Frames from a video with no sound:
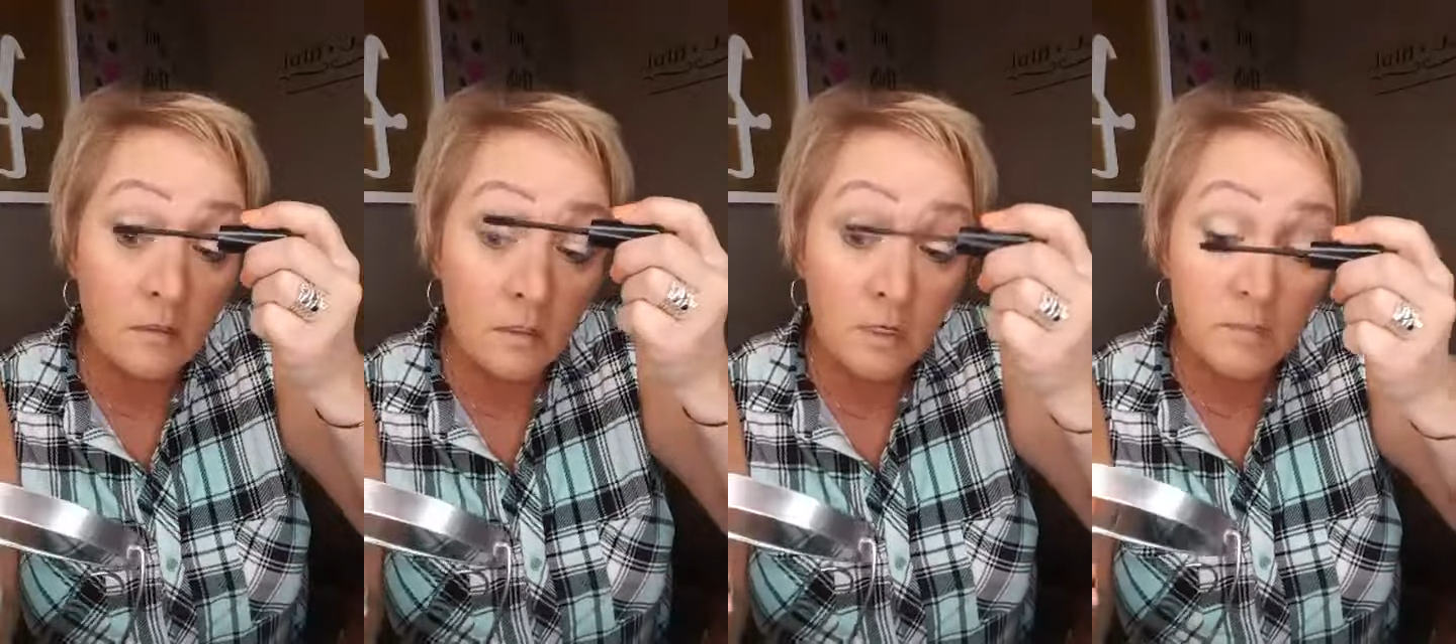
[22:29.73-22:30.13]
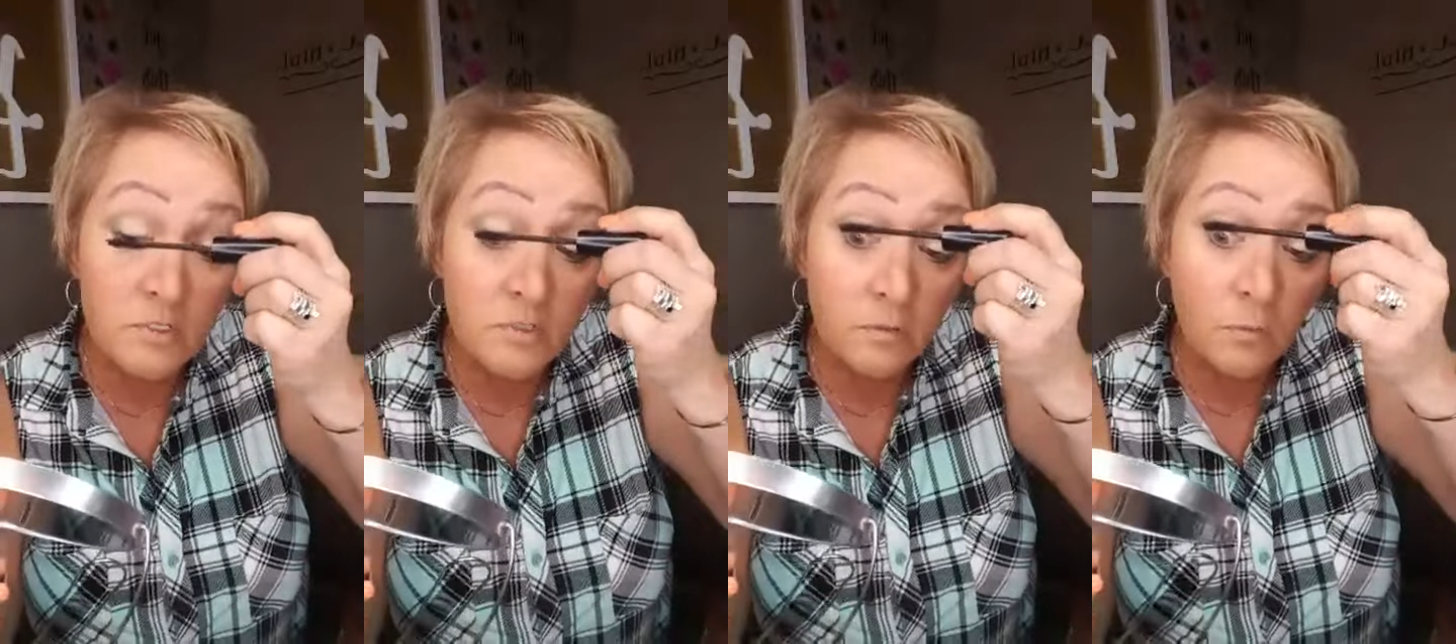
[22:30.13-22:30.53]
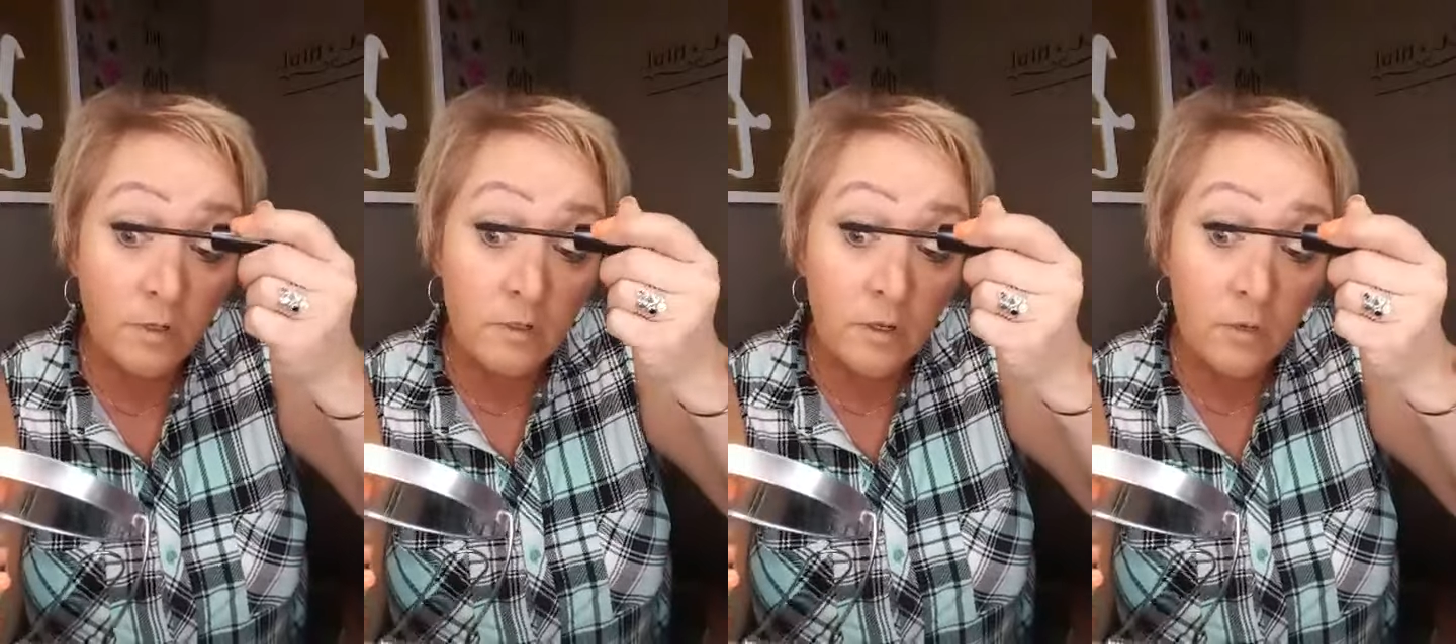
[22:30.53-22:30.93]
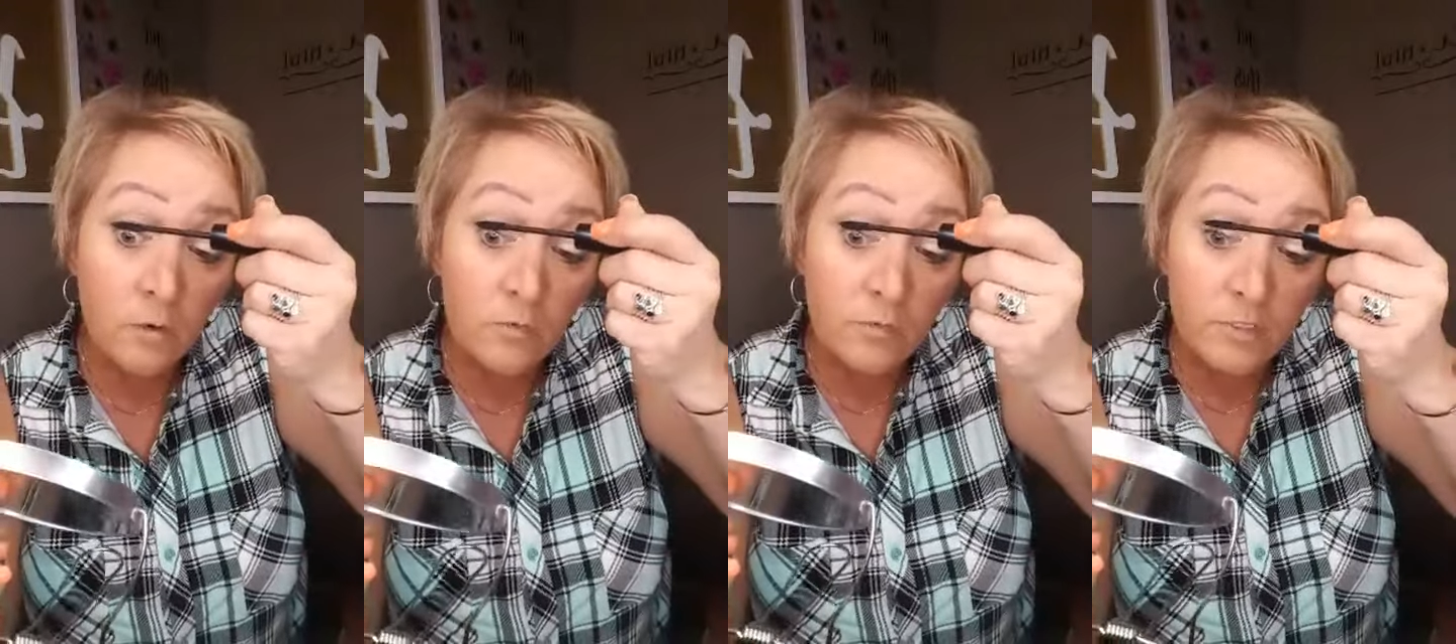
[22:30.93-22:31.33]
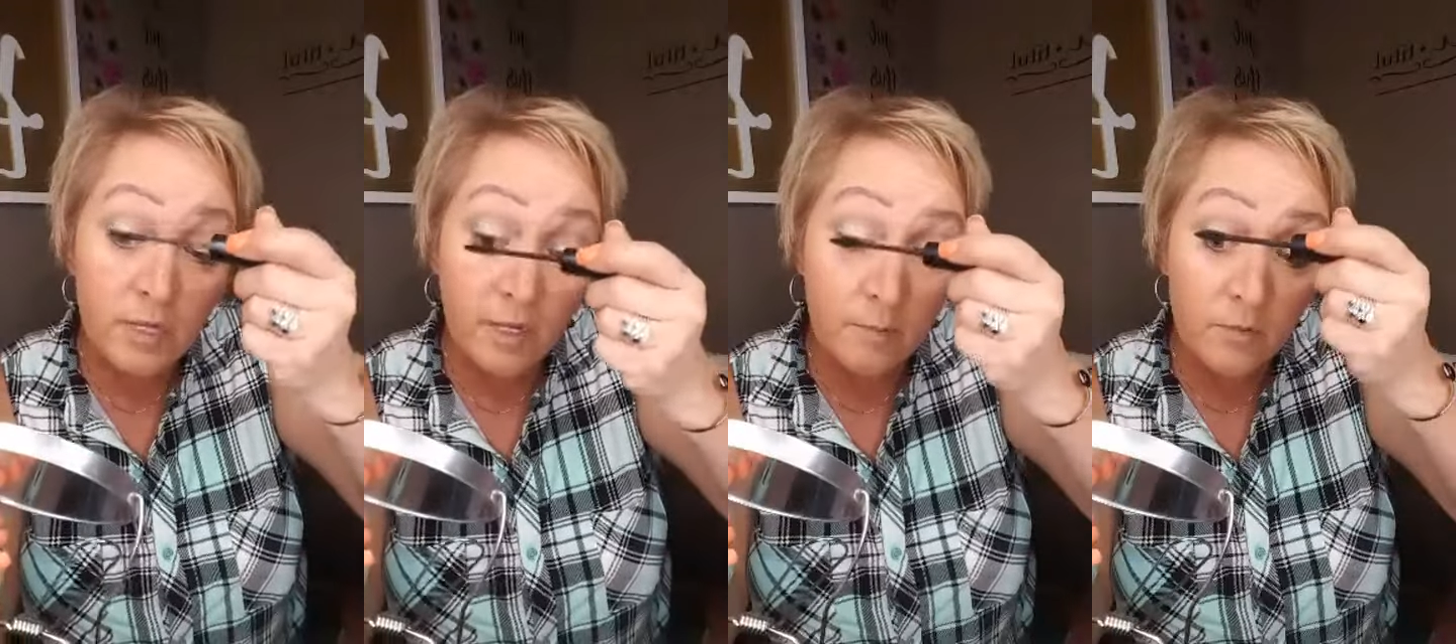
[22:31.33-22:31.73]
I'm just doing one coat for
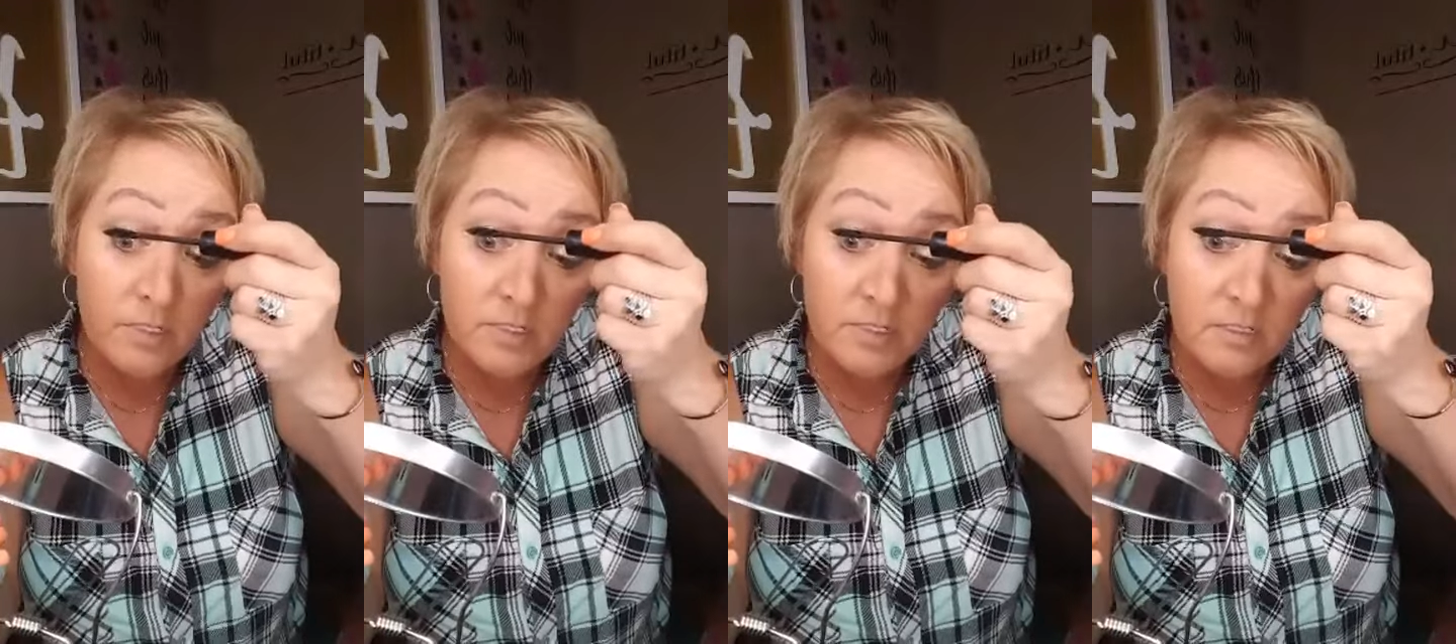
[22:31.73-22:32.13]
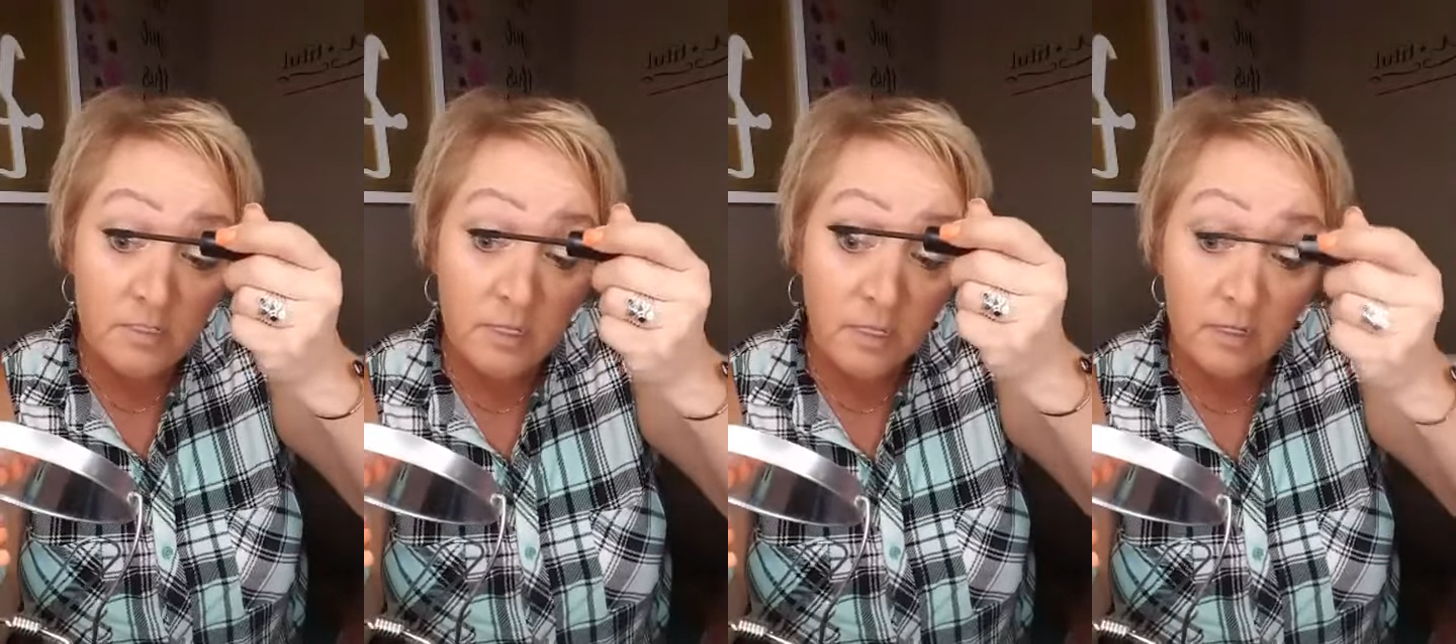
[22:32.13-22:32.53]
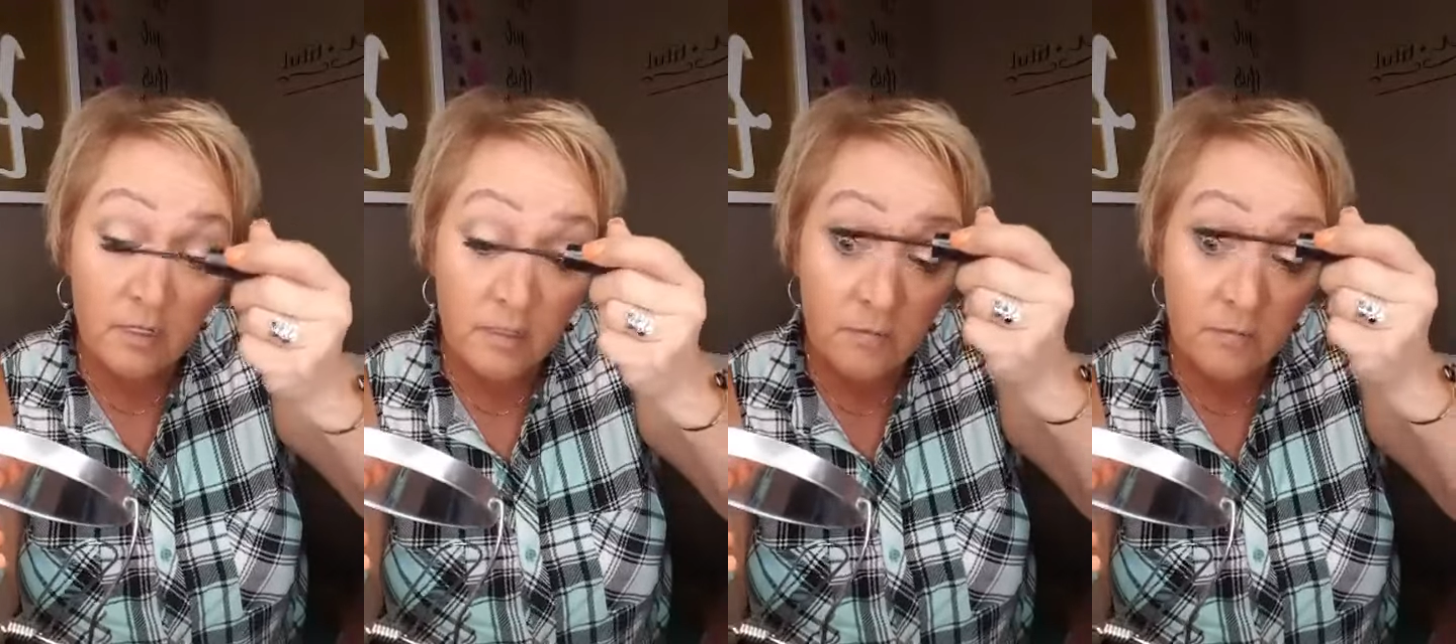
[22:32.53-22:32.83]
time reasons, and